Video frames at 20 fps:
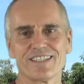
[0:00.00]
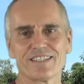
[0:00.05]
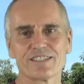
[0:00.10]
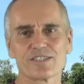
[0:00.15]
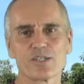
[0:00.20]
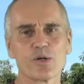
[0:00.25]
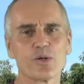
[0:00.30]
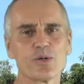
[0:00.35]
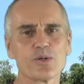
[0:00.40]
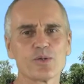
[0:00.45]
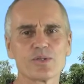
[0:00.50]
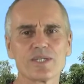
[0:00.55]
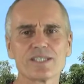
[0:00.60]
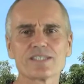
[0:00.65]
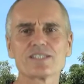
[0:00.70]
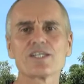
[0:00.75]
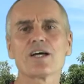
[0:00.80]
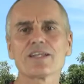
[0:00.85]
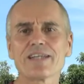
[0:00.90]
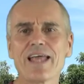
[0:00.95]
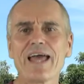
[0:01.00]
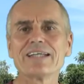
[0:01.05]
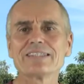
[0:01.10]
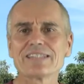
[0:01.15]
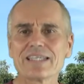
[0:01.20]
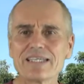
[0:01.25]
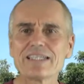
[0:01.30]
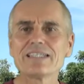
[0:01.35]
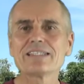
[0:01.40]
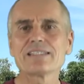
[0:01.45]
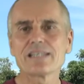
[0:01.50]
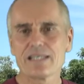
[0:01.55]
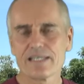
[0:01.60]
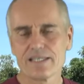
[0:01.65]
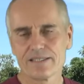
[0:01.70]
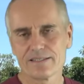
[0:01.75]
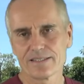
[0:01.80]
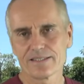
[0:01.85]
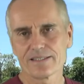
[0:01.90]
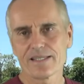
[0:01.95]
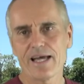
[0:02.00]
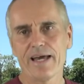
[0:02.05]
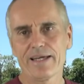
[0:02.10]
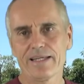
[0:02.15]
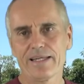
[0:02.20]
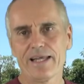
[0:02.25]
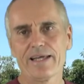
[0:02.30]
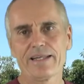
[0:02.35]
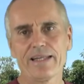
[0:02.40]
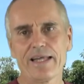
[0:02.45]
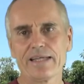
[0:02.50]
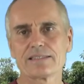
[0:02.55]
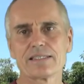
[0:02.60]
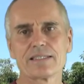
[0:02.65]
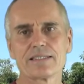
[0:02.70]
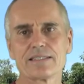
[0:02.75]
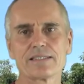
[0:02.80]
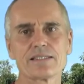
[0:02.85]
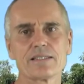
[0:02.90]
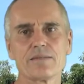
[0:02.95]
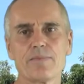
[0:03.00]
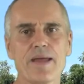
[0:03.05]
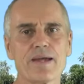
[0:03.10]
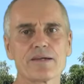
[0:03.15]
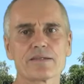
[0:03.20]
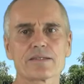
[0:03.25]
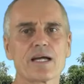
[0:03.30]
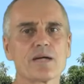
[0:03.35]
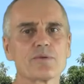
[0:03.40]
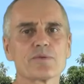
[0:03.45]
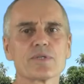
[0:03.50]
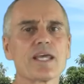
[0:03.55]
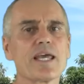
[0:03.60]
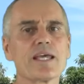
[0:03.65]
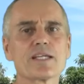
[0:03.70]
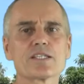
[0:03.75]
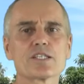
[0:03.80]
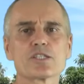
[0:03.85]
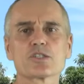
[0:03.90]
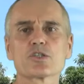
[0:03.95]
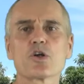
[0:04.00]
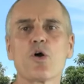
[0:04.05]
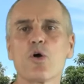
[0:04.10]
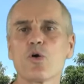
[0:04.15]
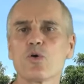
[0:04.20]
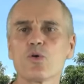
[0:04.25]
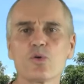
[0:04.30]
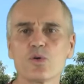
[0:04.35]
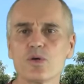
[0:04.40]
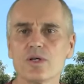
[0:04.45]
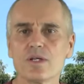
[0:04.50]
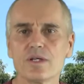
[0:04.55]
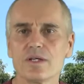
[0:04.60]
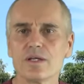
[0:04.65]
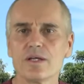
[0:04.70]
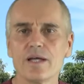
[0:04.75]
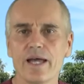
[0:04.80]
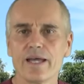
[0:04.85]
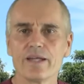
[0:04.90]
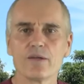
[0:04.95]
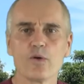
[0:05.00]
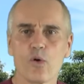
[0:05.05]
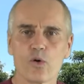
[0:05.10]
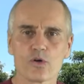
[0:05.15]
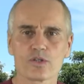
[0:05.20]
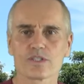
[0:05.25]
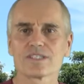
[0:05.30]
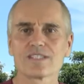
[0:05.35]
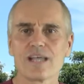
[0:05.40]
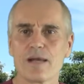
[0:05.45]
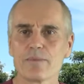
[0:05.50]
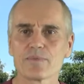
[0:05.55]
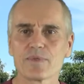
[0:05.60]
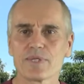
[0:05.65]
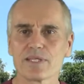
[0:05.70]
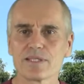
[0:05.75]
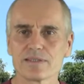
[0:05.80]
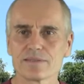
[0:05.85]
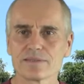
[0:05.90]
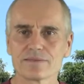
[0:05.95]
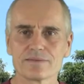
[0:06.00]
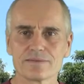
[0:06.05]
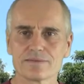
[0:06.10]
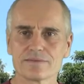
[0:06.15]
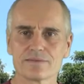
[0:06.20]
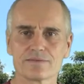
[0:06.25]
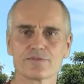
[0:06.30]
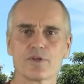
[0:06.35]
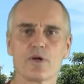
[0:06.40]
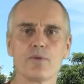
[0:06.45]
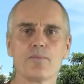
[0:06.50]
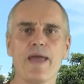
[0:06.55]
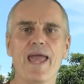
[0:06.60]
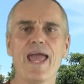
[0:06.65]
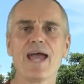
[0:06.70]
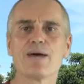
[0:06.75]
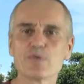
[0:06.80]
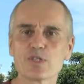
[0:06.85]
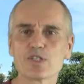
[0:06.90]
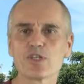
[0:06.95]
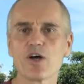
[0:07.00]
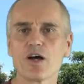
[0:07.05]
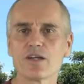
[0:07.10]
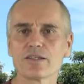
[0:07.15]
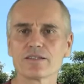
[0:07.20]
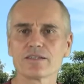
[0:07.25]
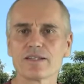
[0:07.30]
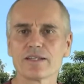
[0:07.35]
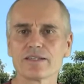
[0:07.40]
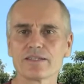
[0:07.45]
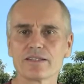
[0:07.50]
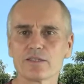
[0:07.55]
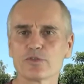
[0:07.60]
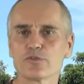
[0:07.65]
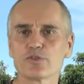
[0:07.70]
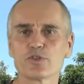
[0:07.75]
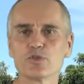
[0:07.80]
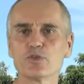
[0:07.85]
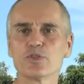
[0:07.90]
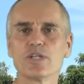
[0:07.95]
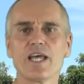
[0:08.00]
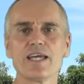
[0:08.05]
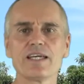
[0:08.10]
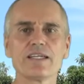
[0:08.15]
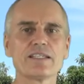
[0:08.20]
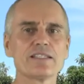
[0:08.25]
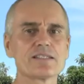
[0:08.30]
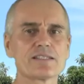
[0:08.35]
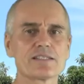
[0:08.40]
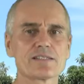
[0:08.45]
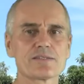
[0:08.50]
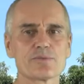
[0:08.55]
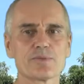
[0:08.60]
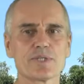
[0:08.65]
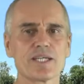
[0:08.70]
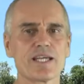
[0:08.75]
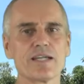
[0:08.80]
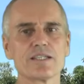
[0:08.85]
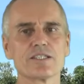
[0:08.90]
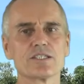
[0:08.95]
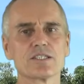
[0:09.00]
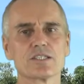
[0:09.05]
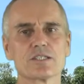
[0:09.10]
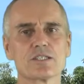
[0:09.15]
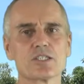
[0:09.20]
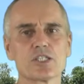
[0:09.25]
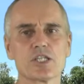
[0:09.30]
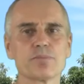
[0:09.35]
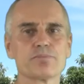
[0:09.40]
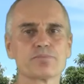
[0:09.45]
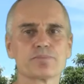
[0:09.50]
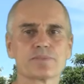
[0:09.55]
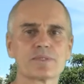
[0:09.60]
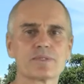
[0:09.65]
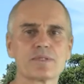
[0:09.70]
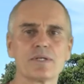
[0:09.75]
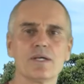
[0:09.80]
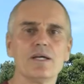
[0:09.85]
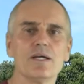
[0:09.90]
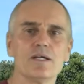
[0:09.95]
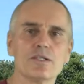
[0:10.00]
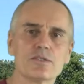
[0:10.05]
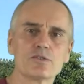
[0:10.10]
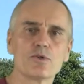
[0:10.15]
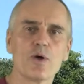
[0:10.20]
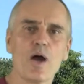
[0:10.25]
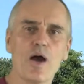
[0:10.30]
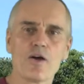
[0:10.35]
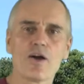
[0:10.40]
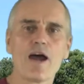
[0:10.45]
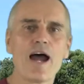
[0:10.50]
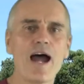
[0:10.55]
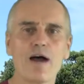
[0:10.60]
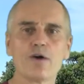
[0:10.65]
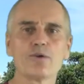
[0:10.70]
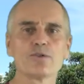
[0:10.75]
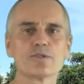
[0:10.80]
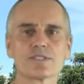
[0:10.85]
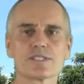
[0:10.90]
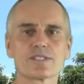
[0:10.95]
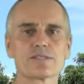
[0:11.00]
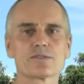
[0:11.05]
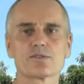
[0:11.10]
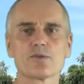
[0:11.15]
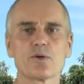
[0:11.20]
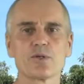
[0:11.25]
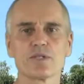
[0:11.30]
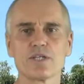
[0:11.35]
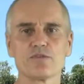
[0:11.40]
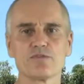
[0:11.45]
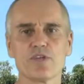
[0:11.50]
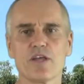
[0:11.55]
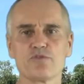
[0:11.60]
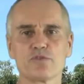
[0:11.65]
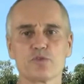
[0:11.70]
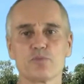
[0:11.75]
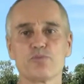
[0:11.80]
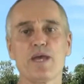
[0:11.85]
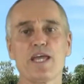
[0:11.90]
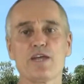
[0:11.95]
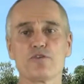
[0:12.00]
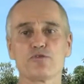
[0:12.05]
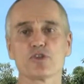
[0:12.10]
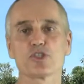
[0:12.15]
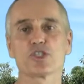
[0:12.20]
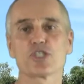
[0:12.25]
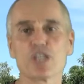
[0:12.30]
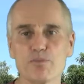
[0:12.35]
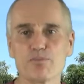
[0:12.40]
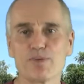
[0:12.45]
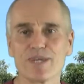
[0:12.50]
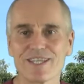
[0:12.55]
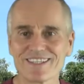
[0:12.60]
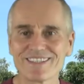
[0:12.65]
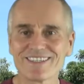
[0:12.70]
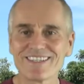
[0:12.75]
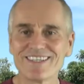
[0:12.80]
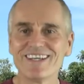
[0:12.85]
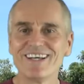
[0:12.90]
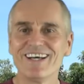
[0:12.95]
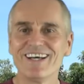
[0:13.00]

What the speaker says: So it's not as easy here in Thailand as it is in America. We can't just go and order something from Amazon and in a few days we get it shipped to our house, don't even have to pay for shipping.